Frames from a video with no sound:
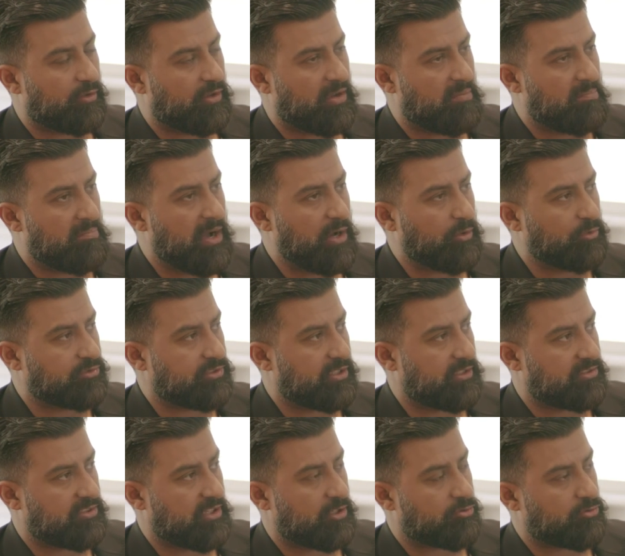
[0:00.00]
amounts,
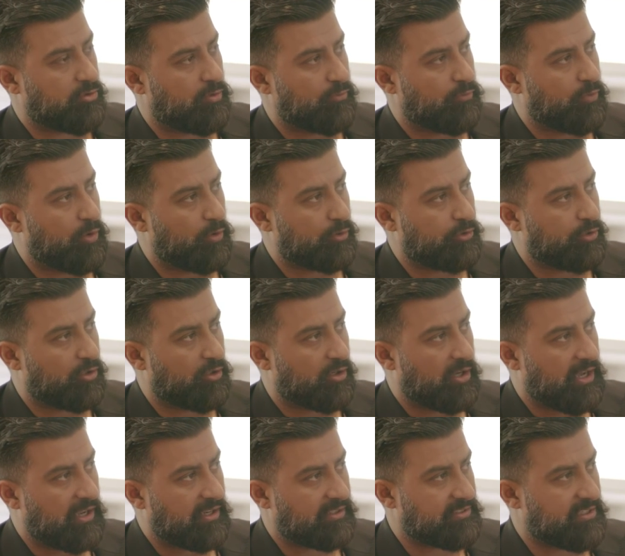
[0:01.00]
etc., of what you're
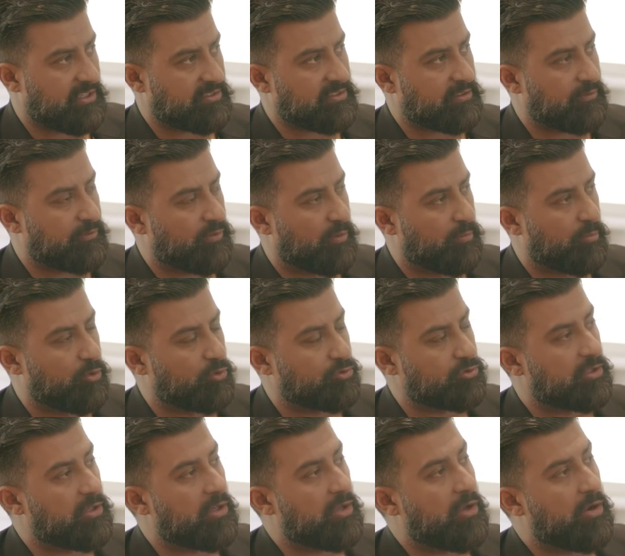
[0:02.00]
accessing from us,
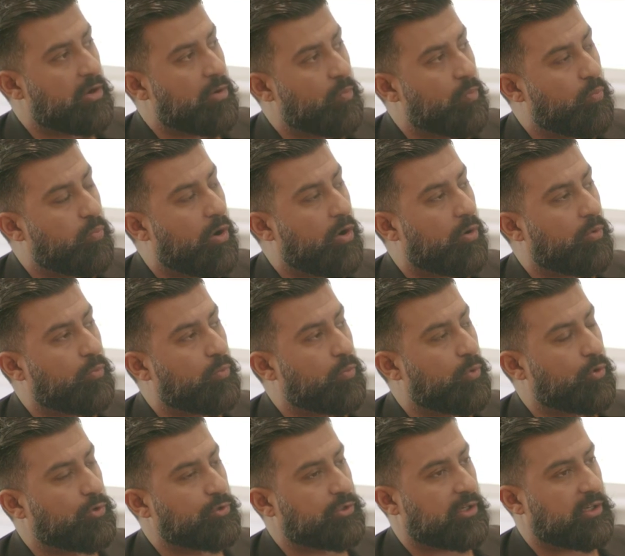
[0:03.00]
what
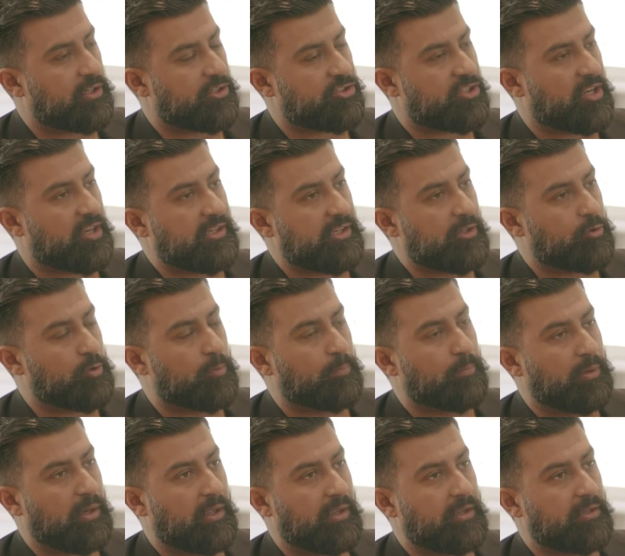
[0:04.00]
would a Sharia
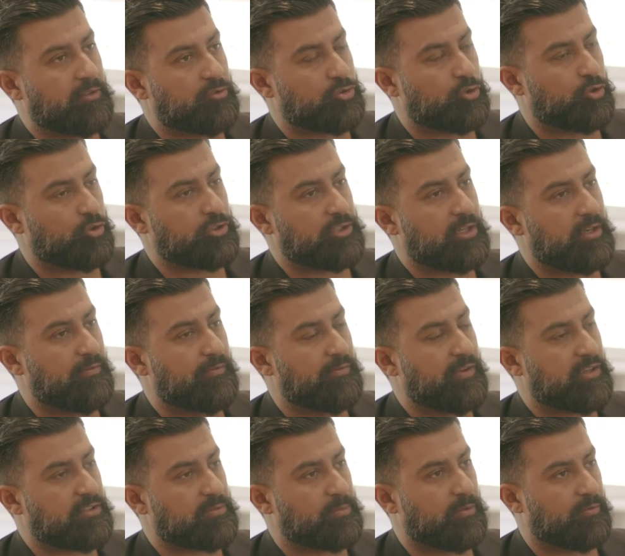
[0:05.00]
compliant social
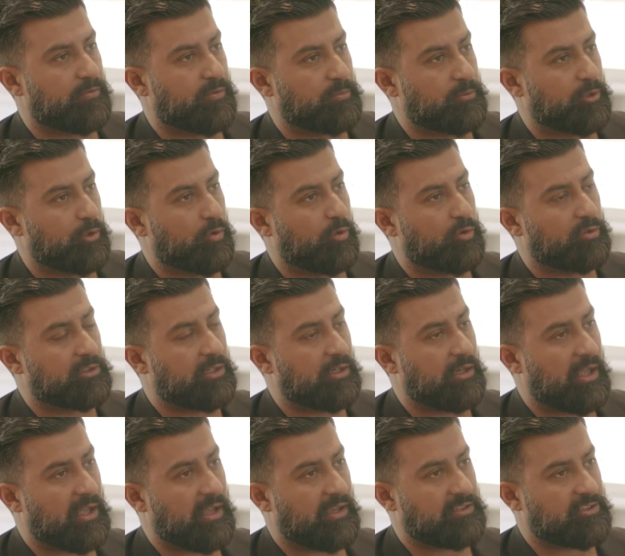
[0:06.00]
investment from the local
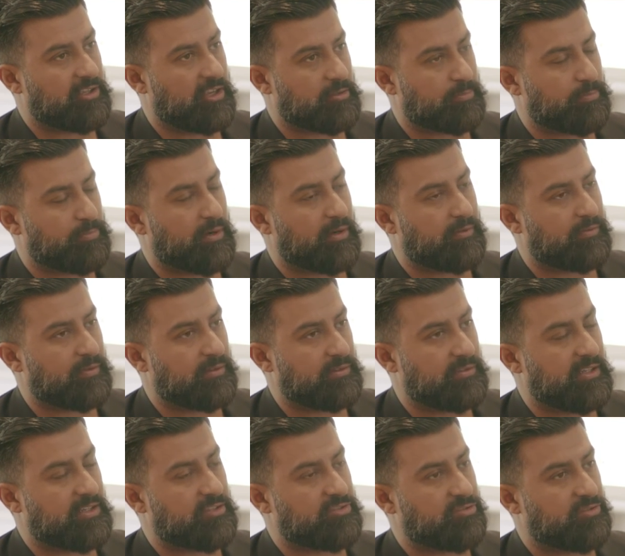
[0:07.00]
Access Bradford
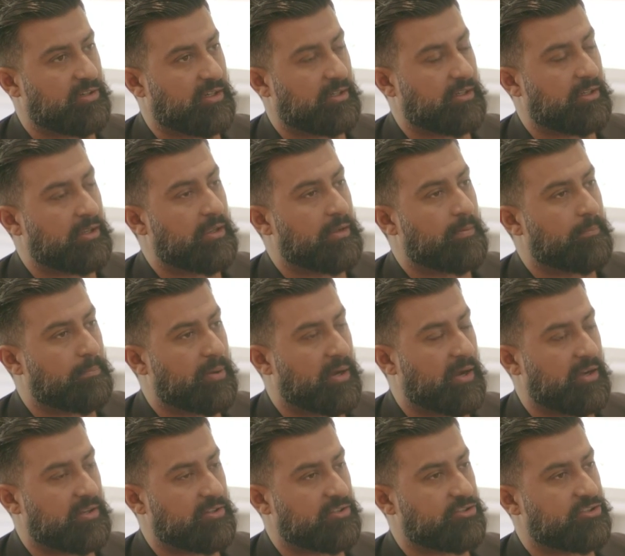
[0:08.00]
district
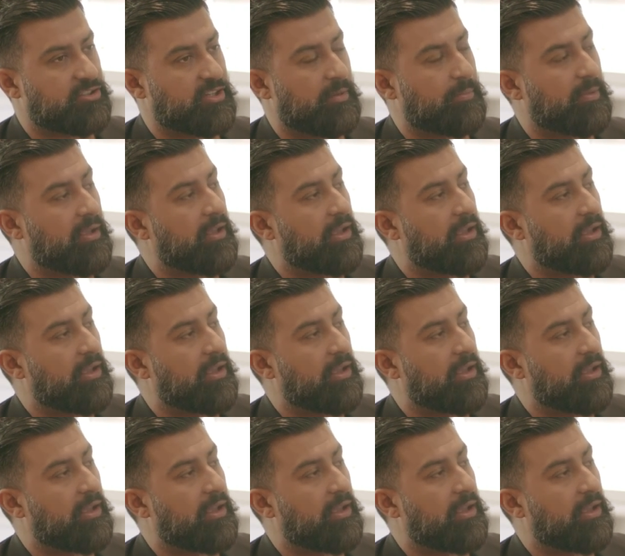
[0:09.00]
partnership,